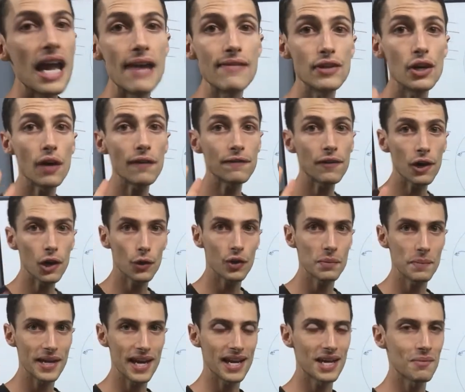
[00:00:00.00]
If you're not
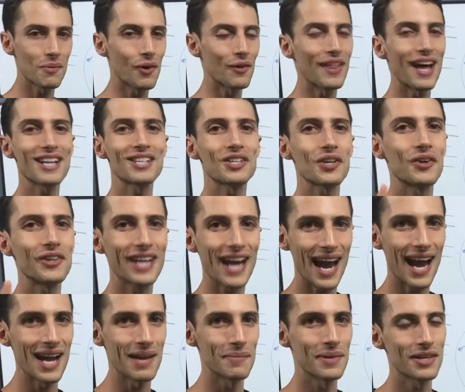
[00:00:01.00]
following me anymore, that's
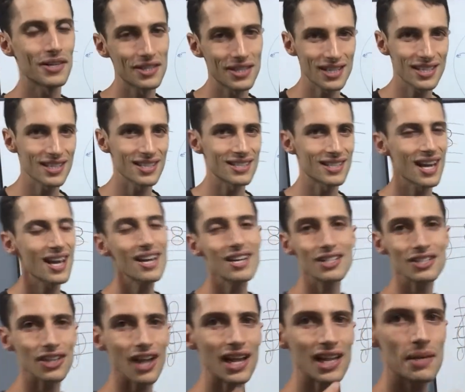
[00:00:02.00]
okay, because this is
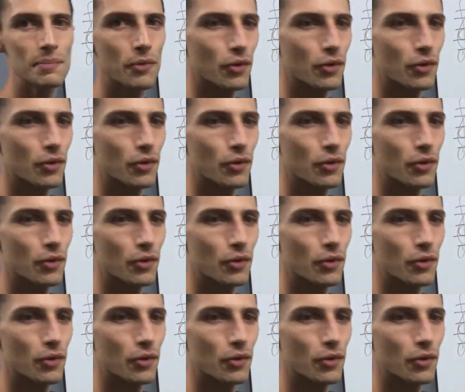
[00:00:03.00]
slightly